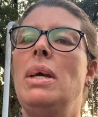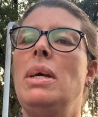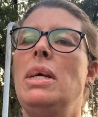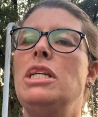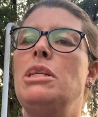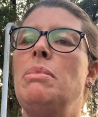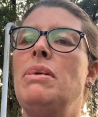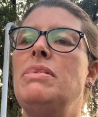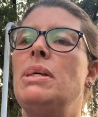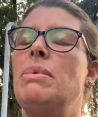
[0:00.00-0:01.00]
She
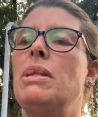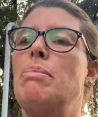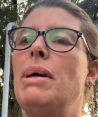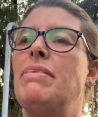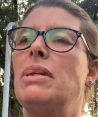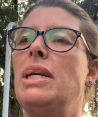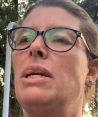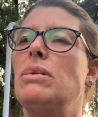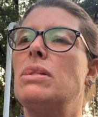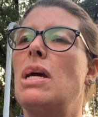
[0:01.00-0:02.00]
moves in with a Beverly
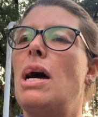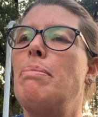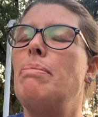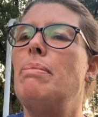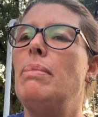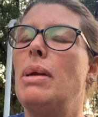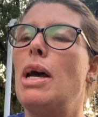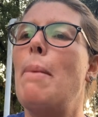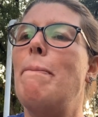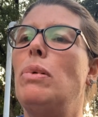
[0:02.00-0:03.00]
Hills
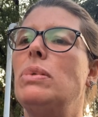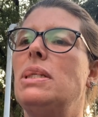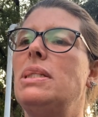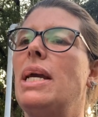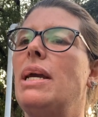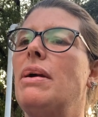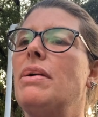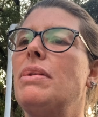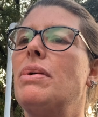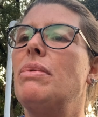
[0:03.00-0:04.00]
couple to take care
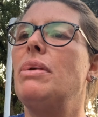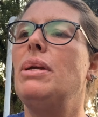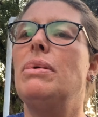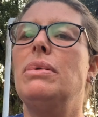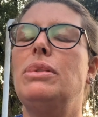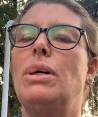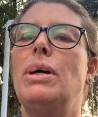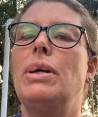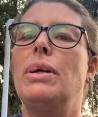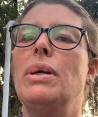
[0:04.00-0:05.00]
of their 3-year-old
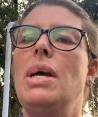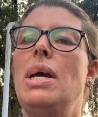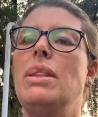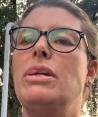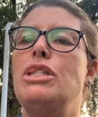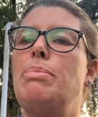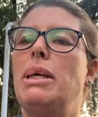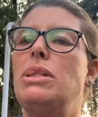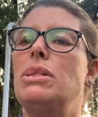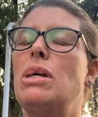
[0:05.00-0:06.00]
daughter. Their
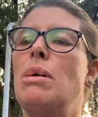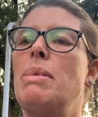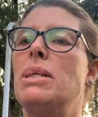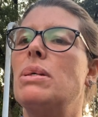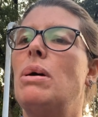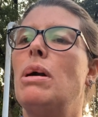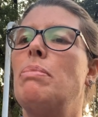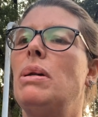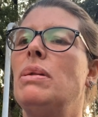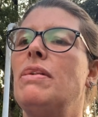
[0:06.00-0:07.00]
spacious home has
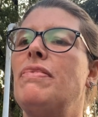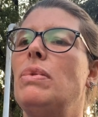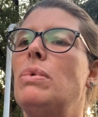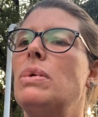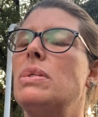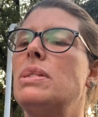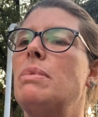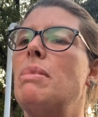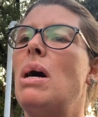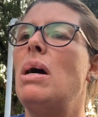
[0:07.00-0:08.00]
carpet on the floors
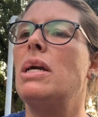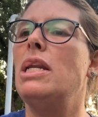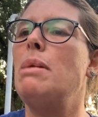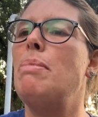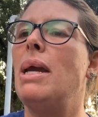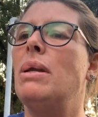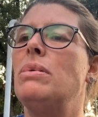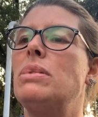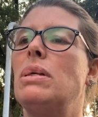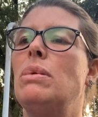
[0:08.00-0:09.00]
and mahogany
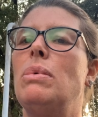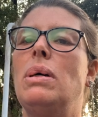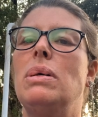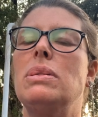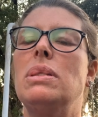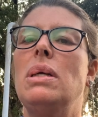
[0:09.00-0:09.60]
panels on the walls.